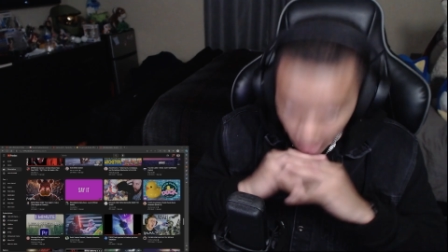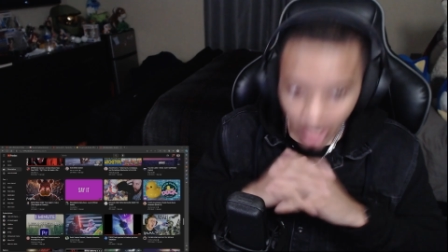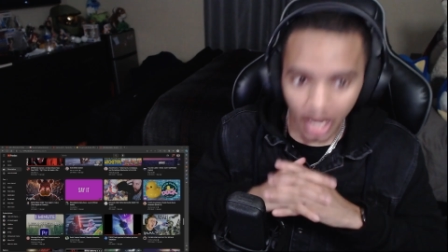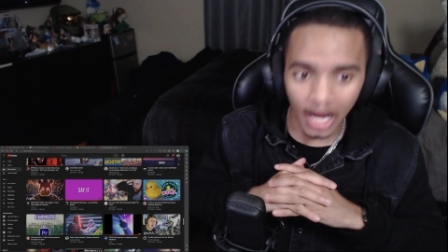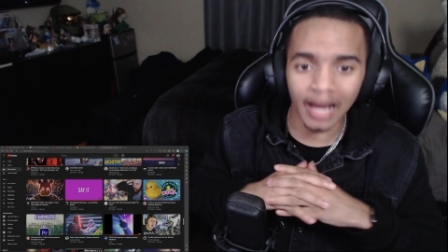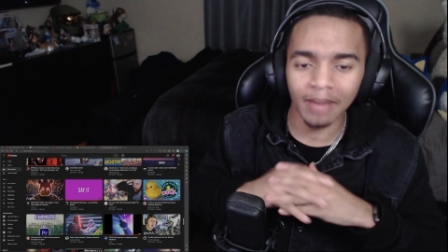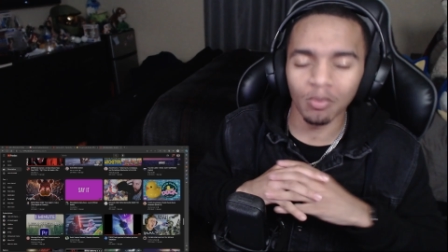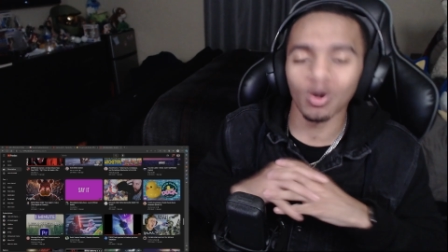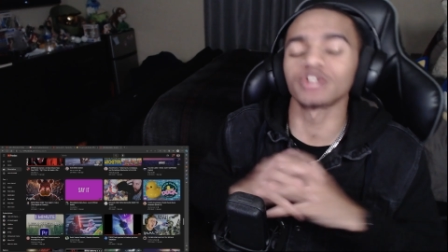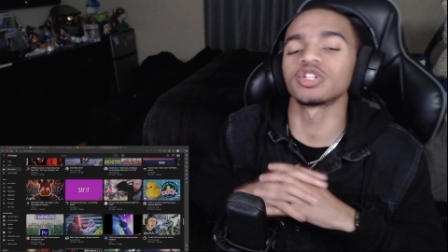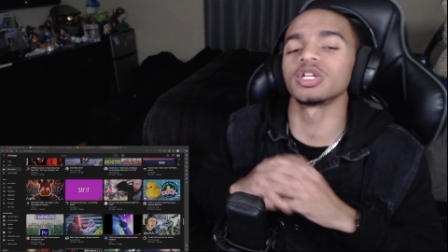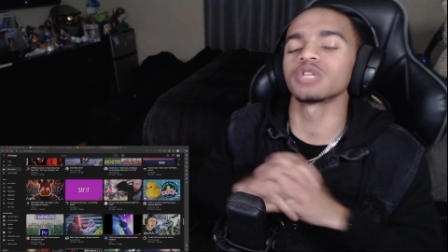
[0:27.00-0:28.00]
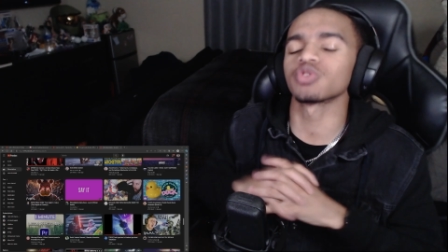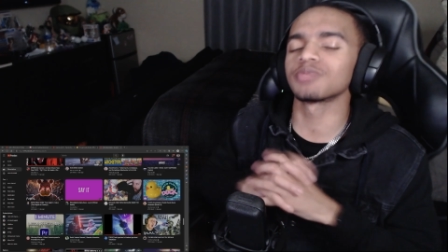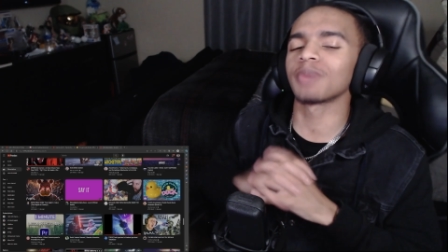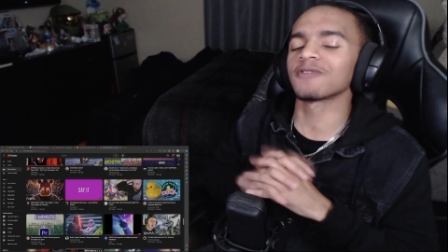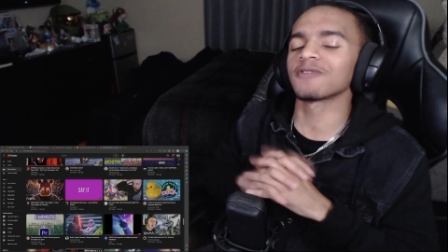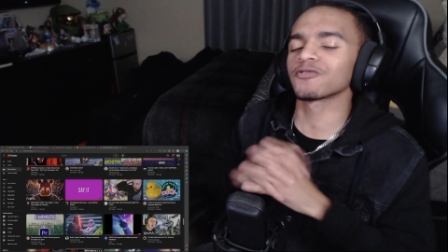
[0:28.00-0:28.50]
I'm watching this with
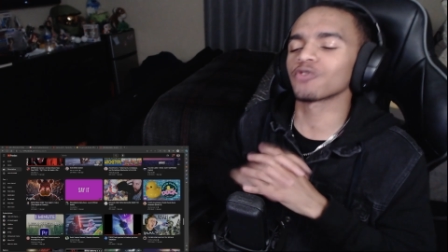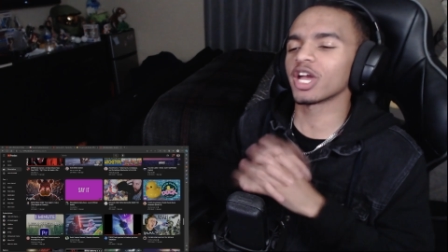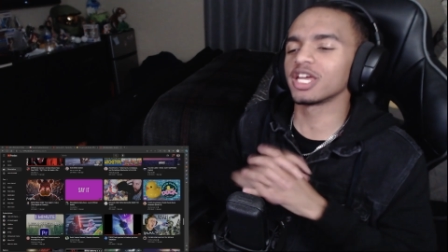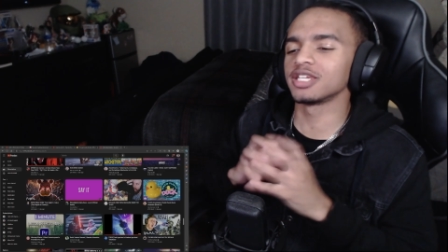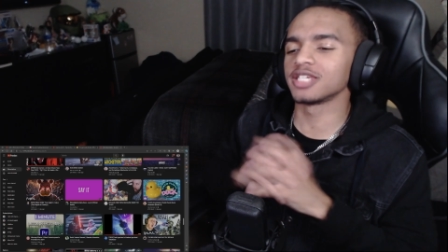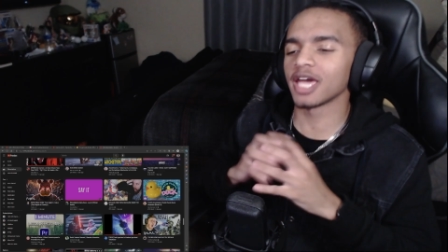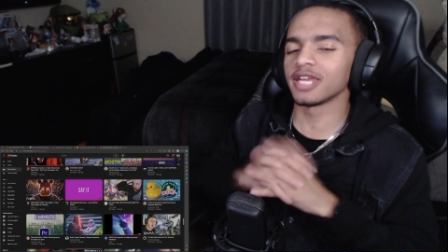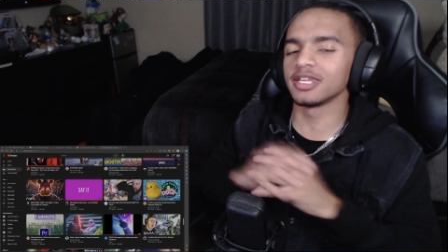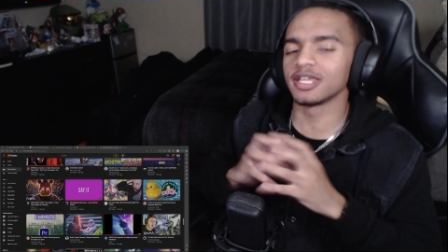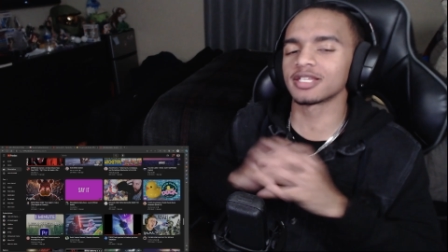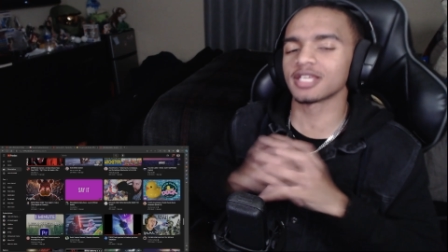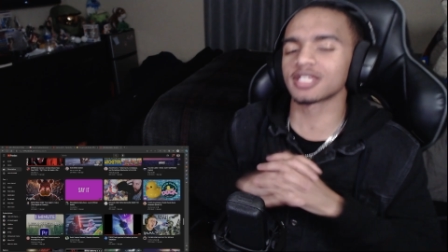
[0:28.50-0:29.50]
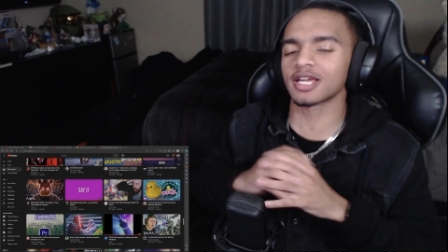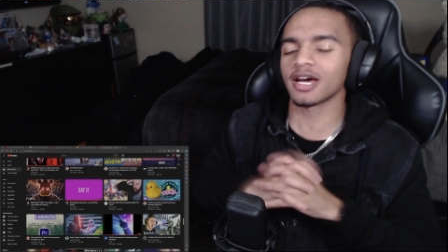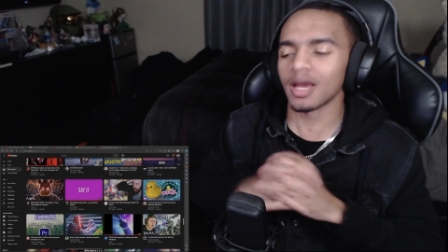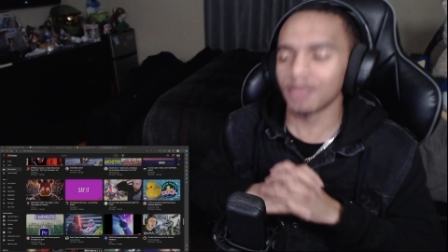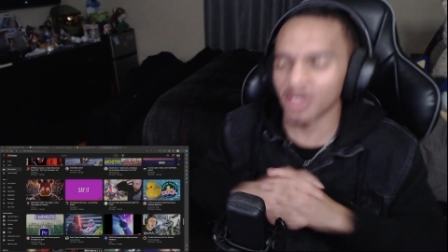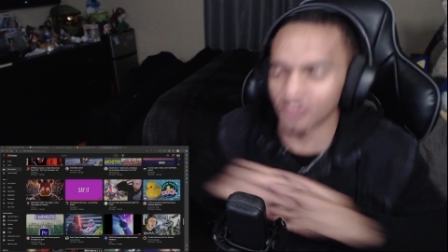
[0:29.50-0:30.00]
best friend and this is
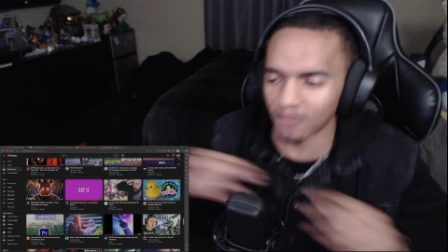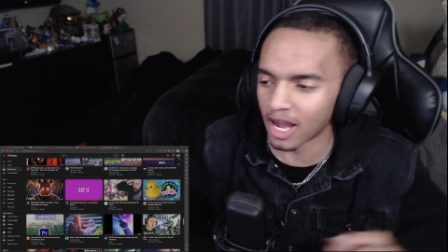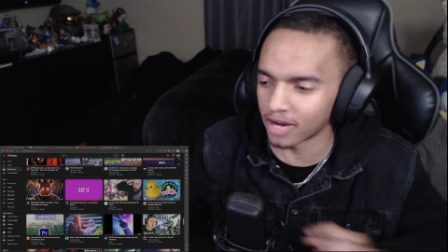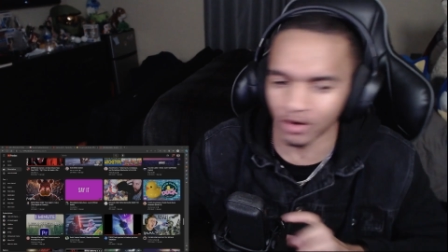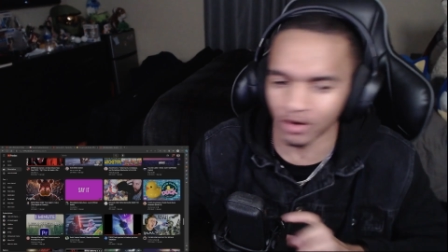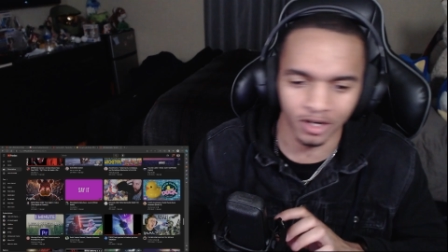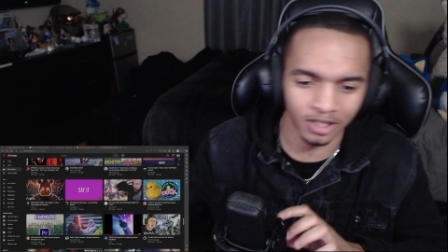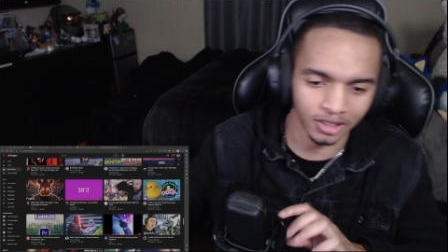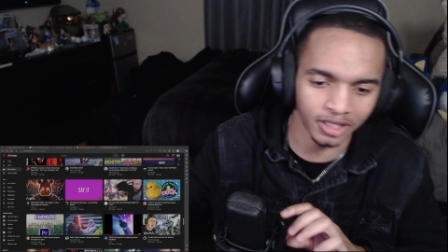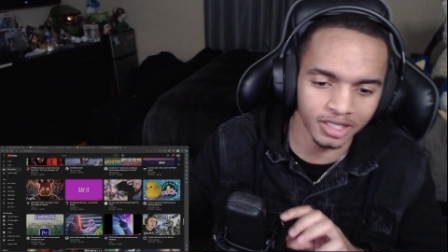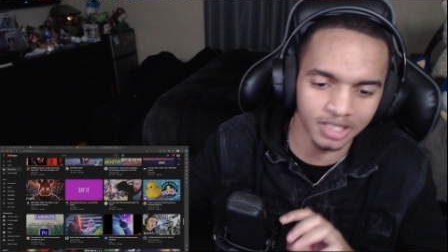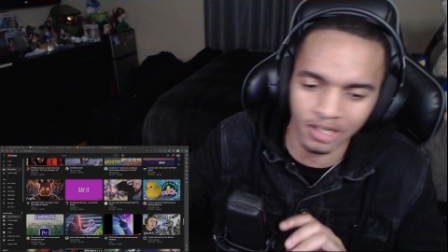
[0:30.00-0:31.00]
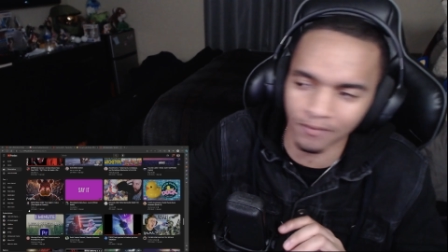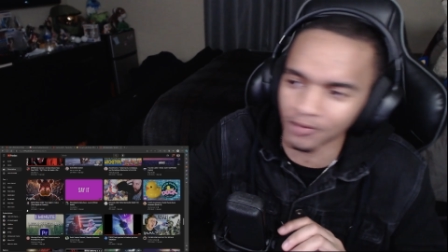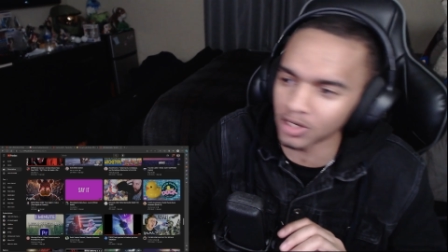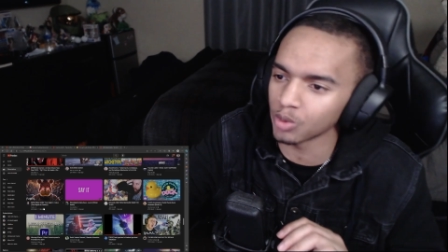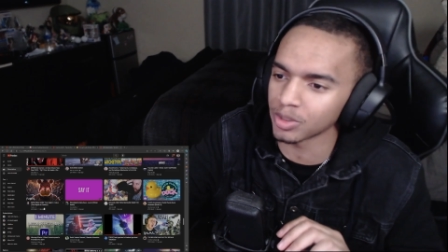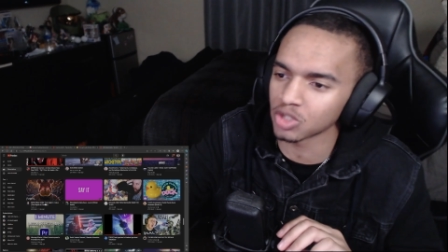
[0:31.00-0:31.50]
gonna be fire. Link to the
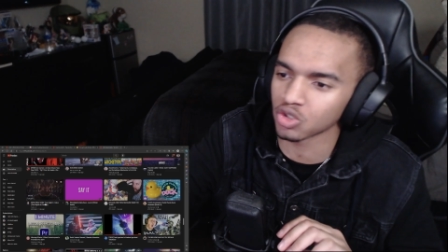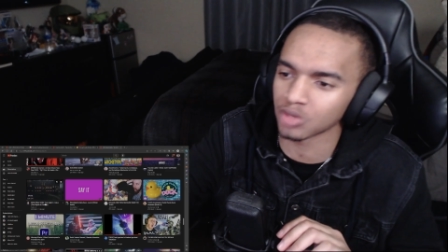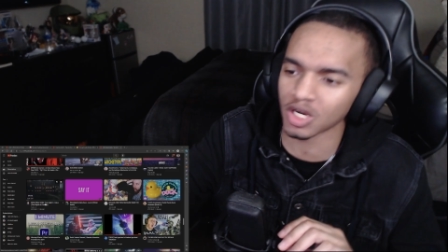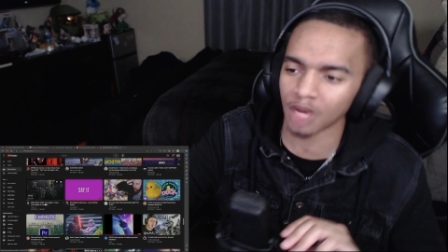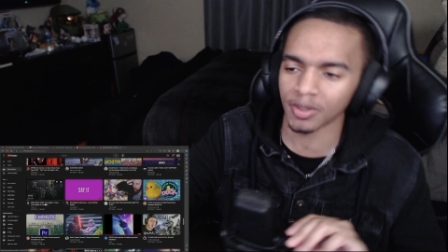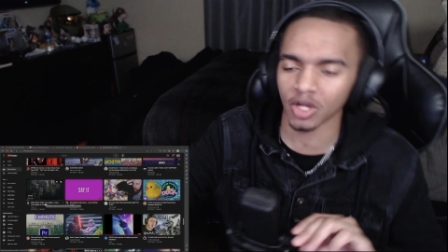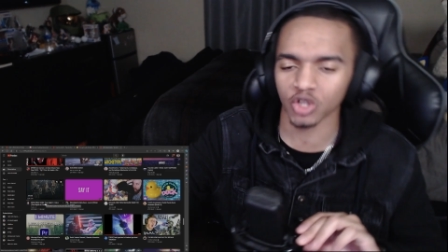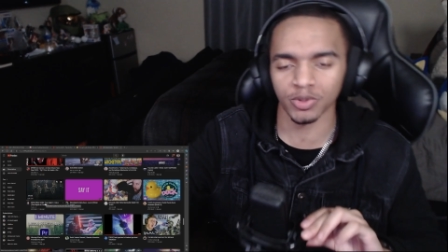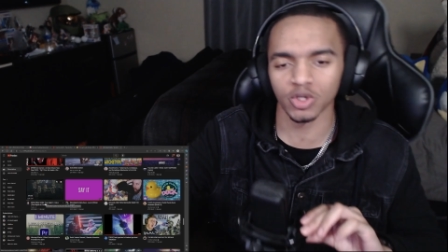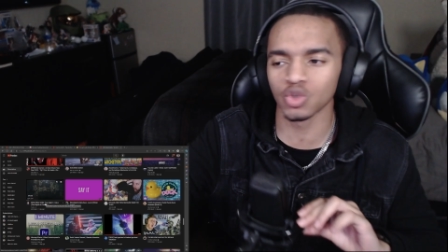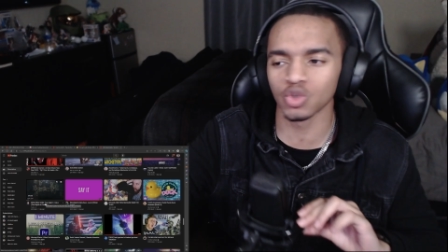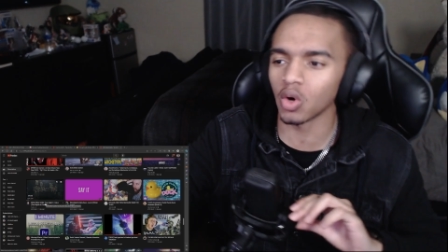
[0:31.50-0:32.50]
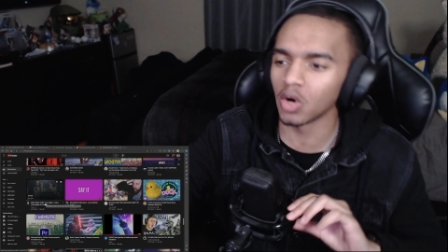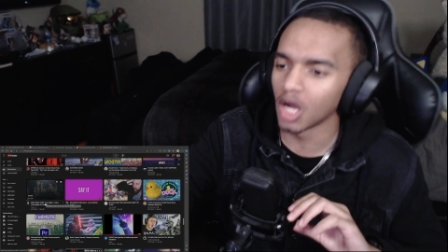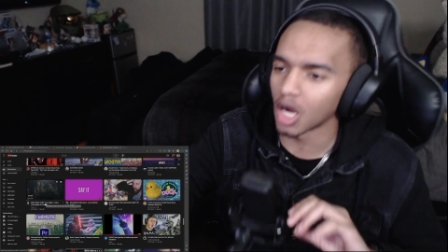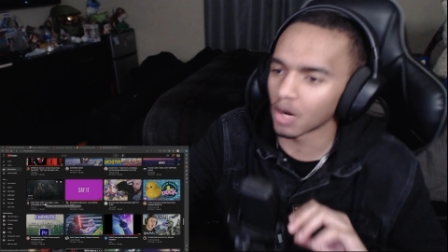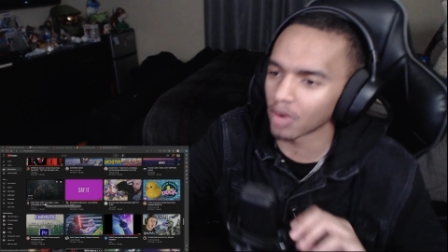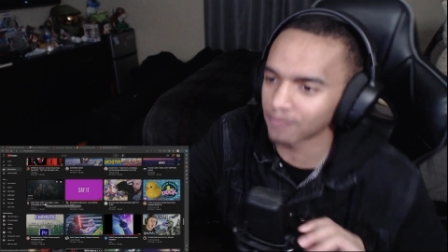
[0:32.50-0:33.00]
video in the description down below as per usual.
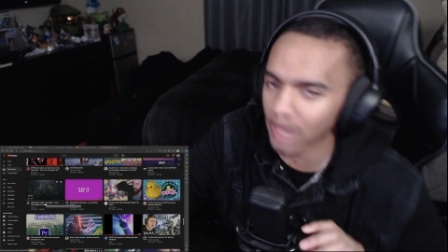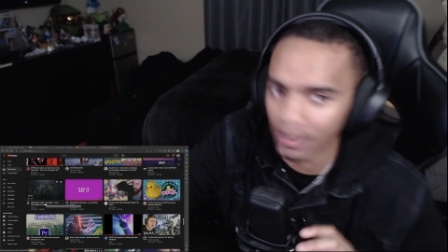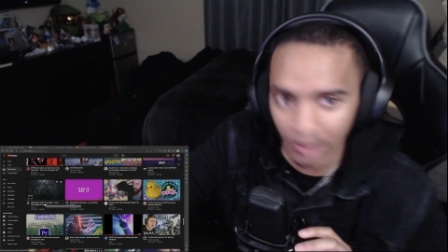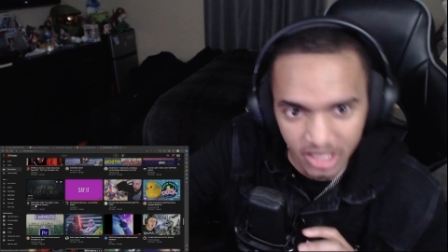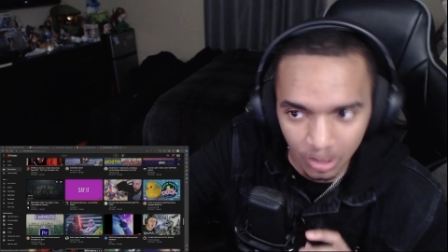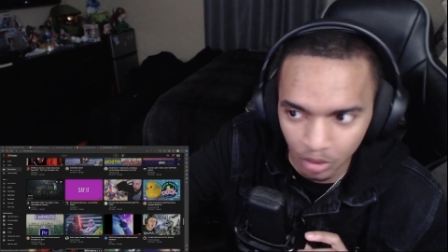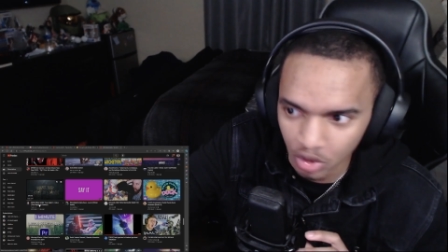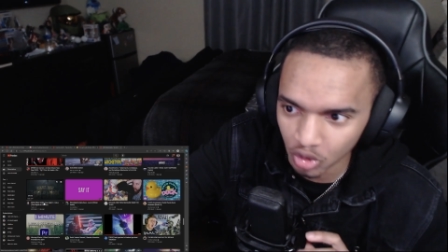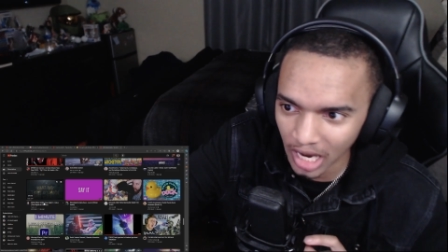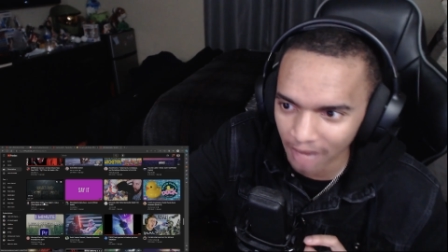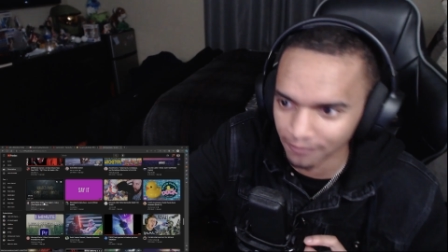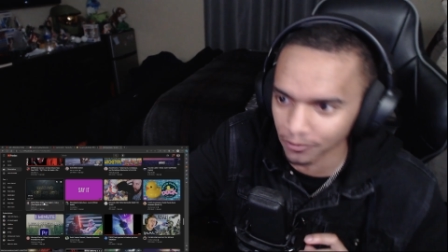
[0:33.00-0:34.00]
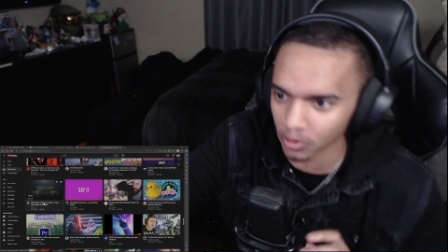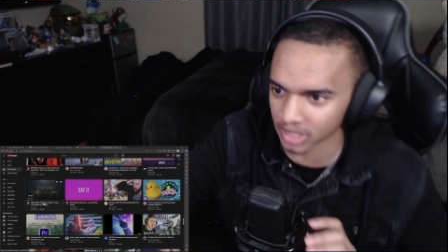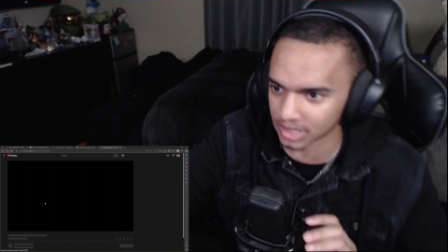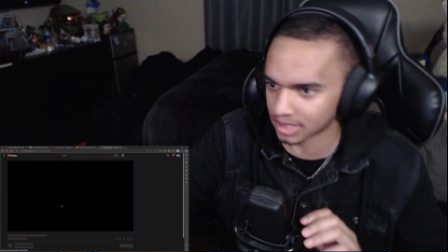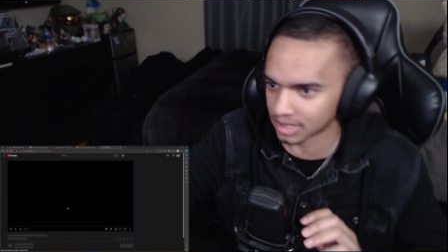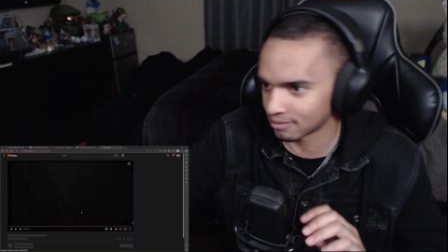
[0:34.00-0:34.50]
All right, FabvL, let's see what you got for
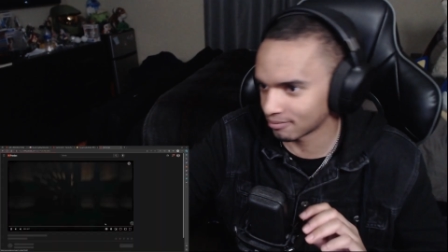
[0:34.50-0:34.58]
us.